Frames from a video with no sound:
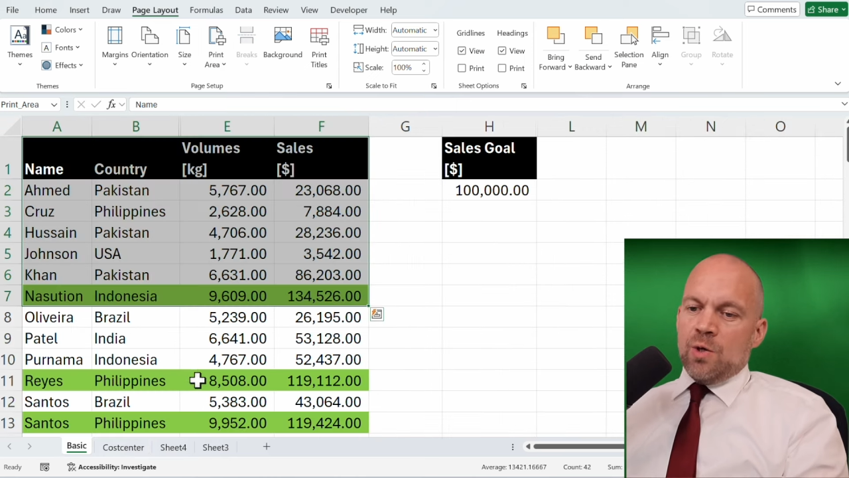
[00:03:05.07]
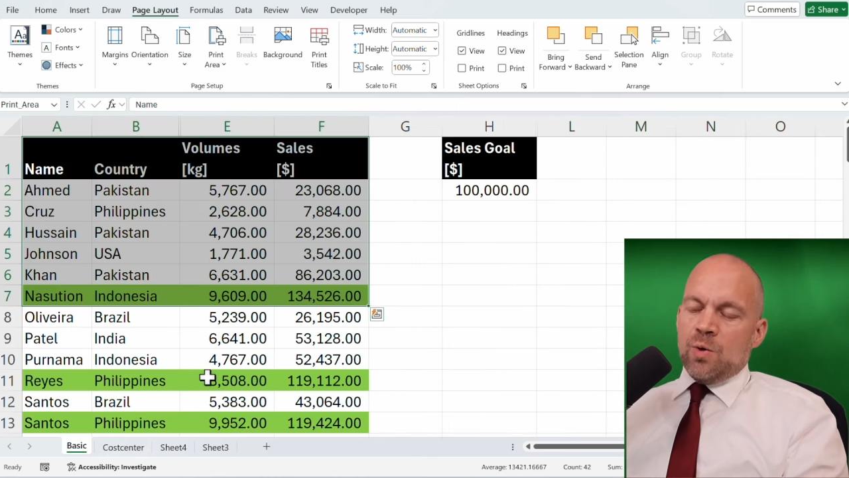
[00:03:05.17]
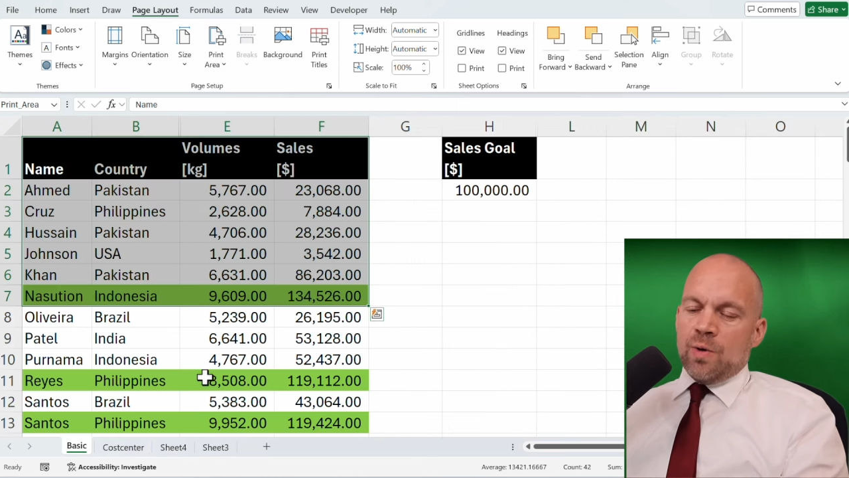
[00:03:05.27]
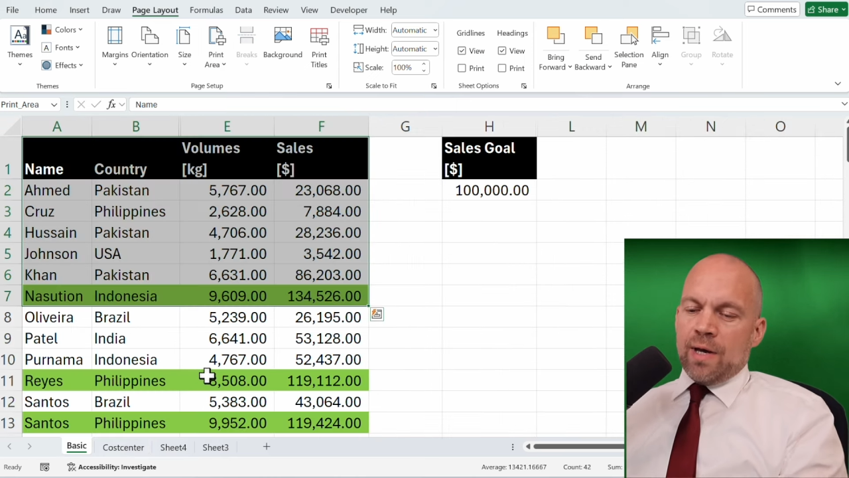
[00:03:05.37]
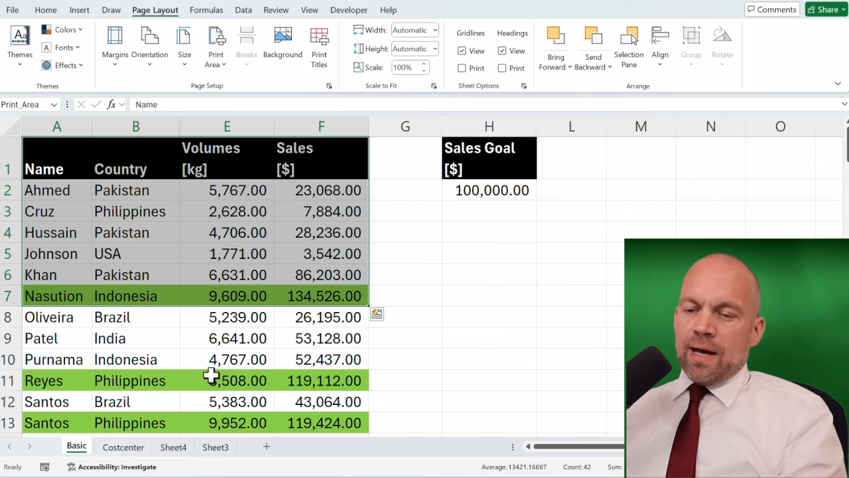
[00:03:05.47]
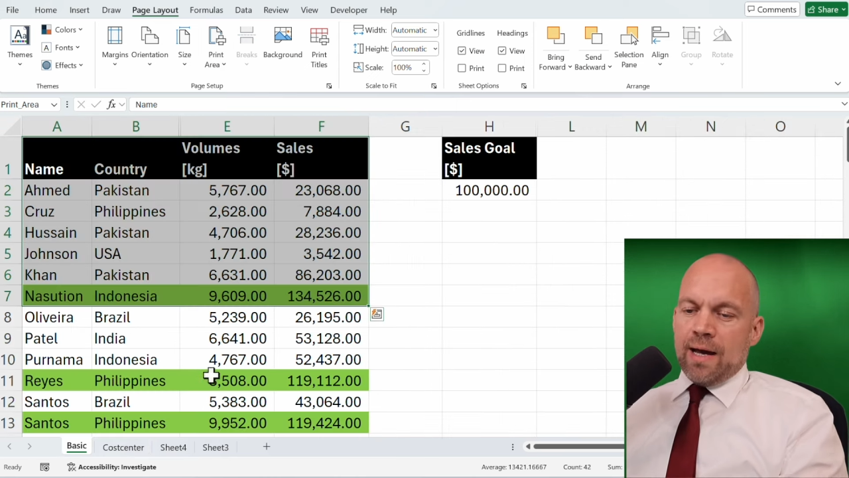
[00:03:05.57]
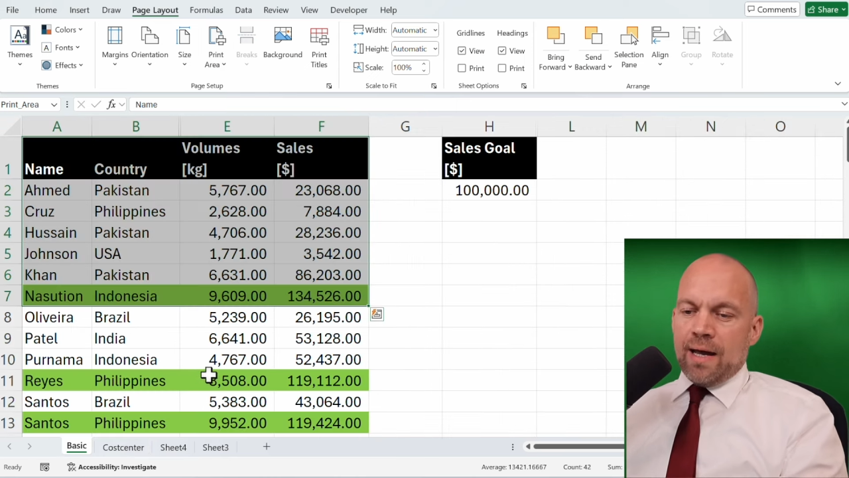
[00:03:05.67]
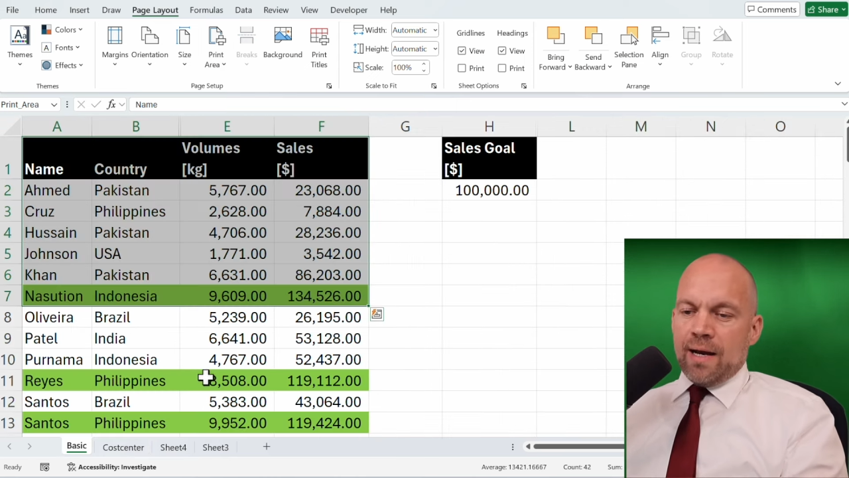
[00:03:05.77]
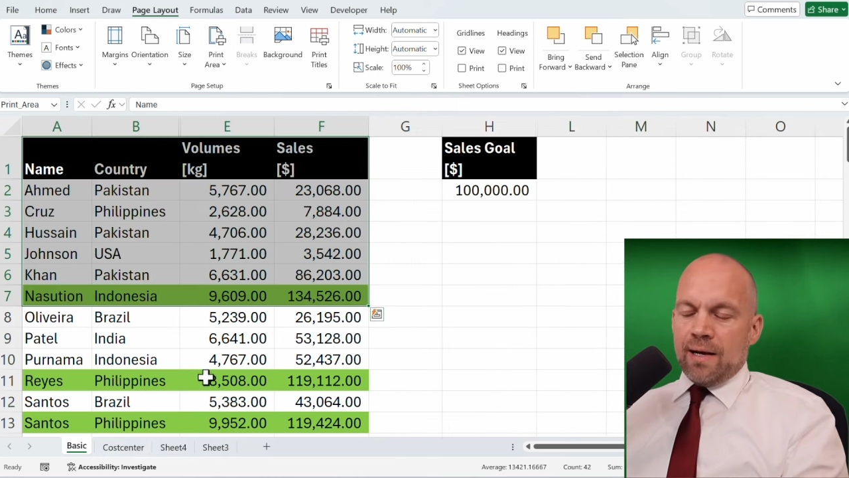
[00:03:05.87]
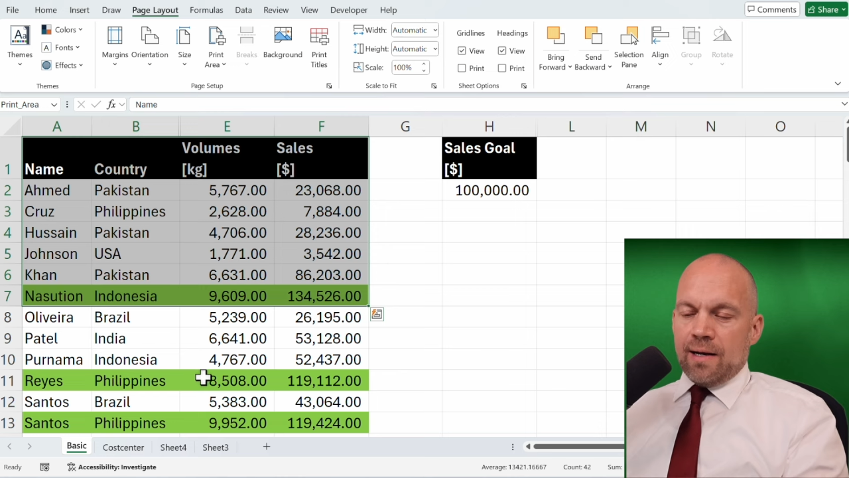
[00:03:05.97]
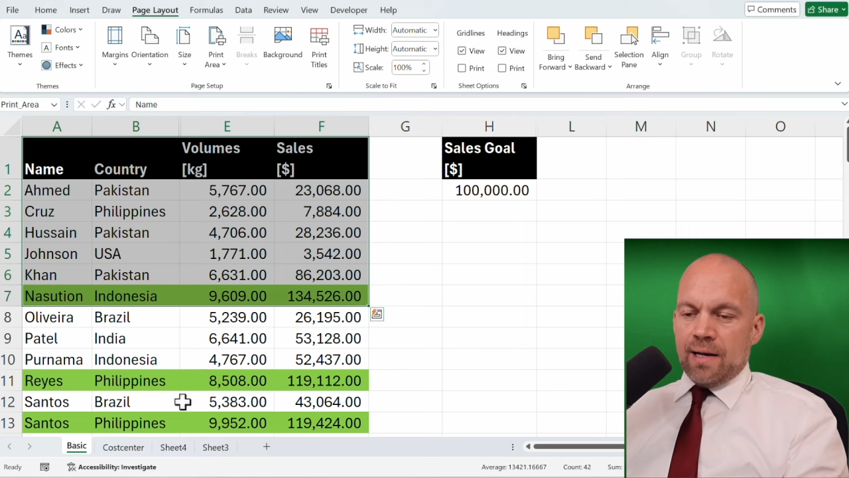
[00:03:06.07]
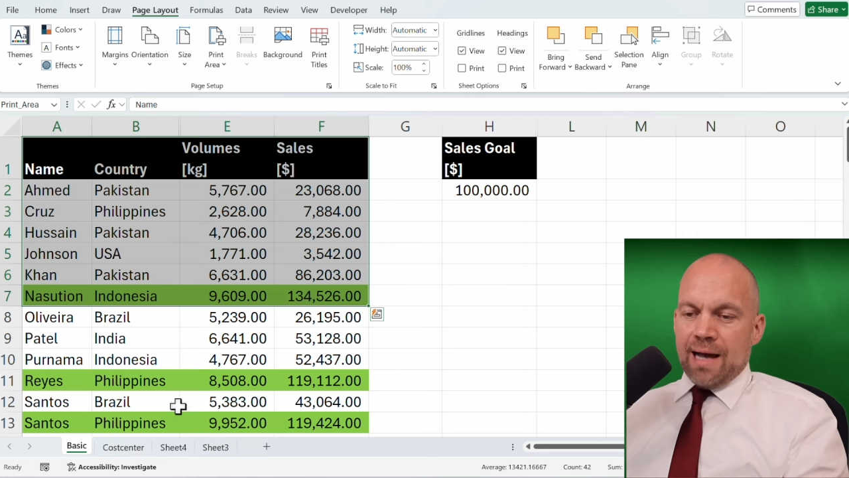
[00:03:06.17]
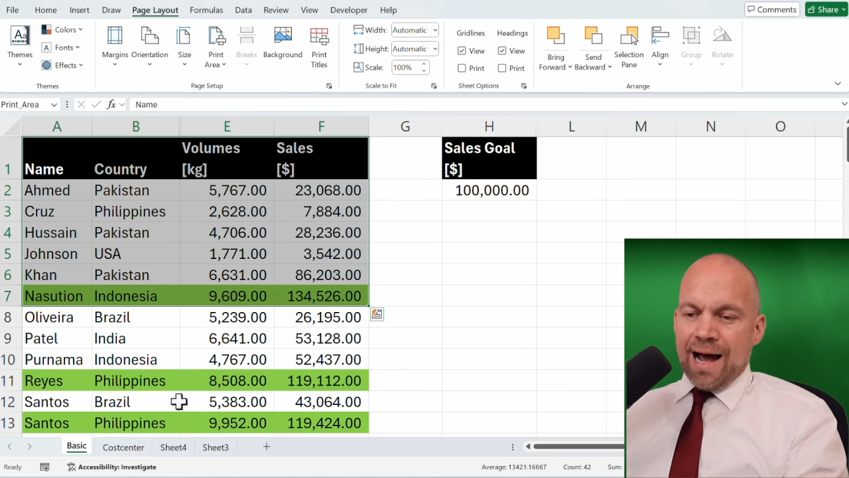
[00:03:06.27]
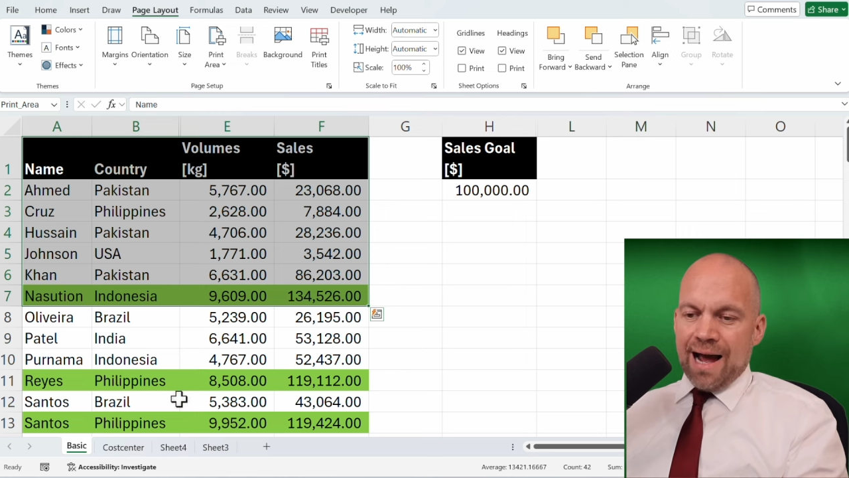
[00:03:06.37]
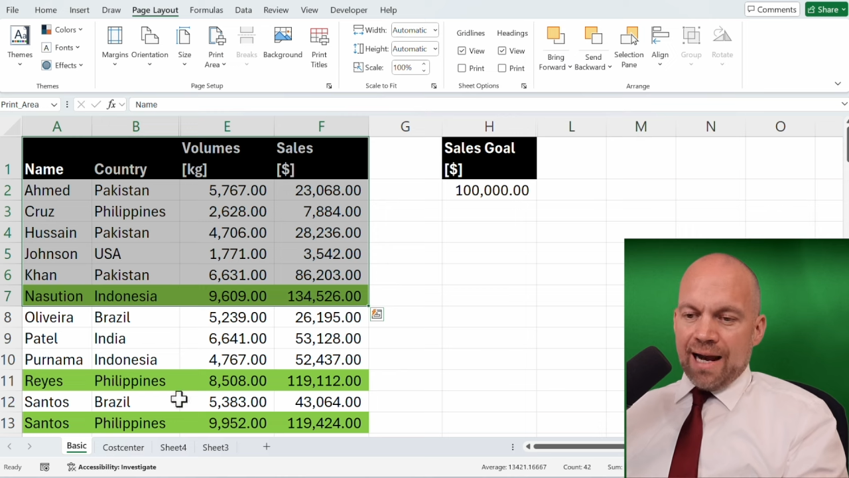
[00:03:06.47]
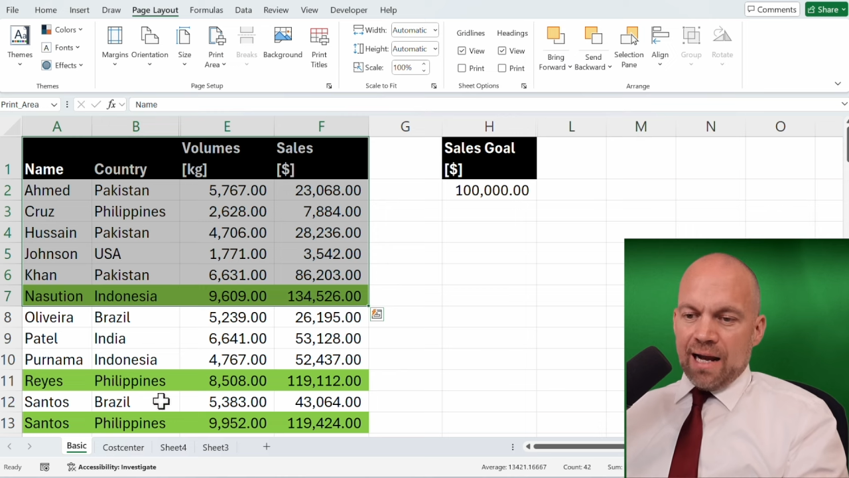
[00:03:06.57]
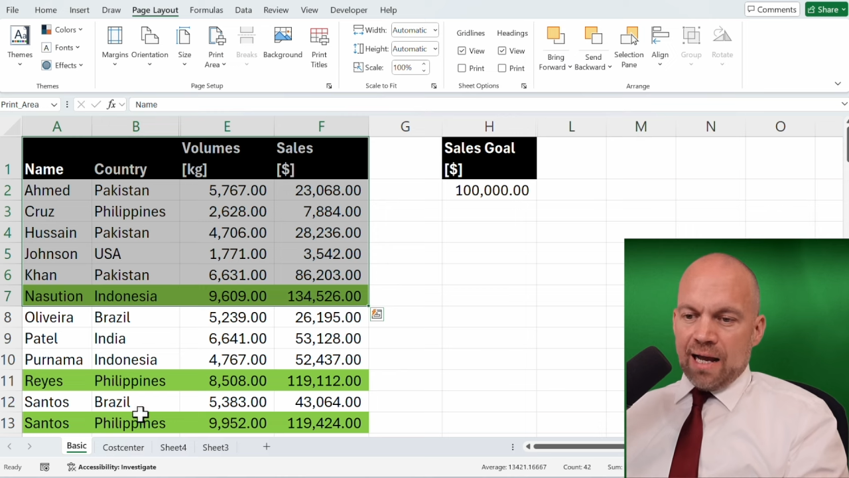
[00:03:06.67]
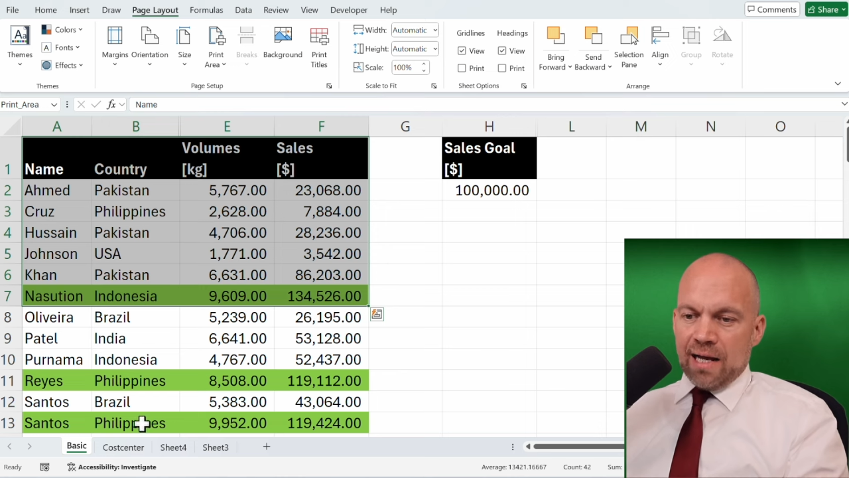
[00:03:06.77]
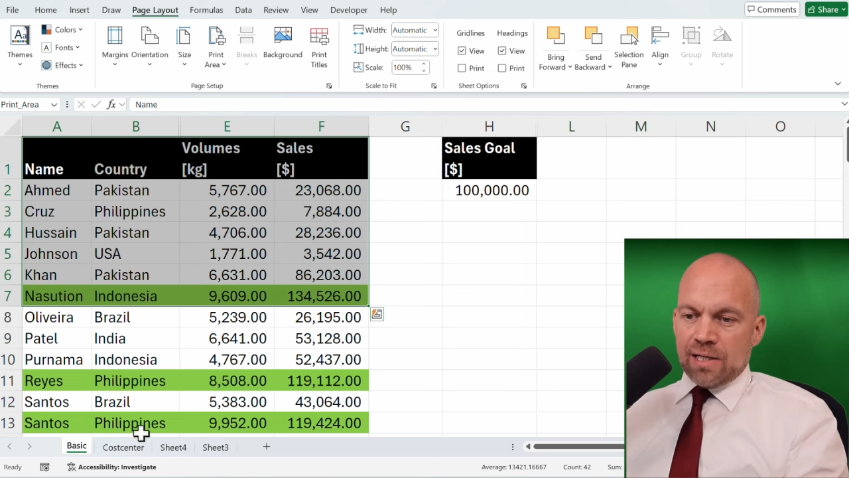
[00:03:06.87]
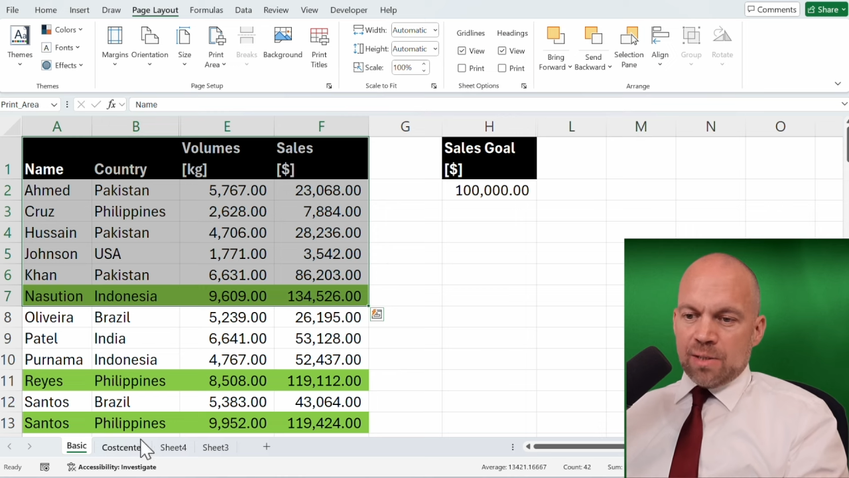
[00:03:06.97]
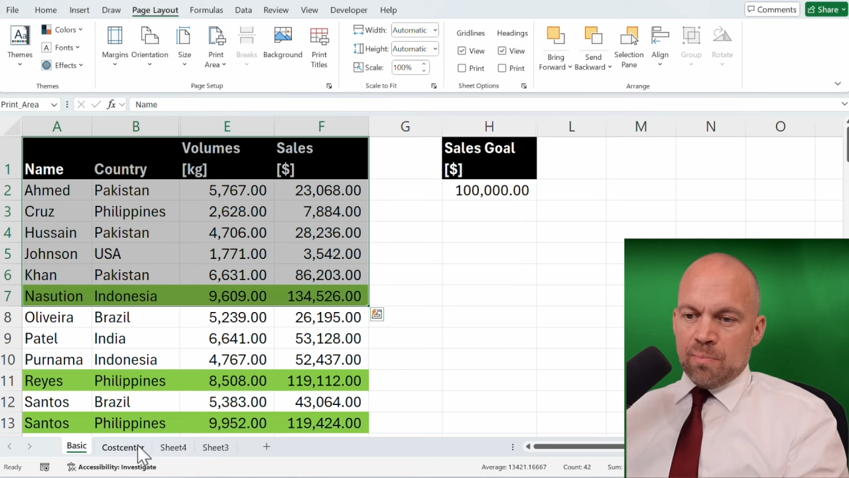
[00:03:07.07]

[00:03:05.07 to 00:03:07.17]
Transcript: you can highlight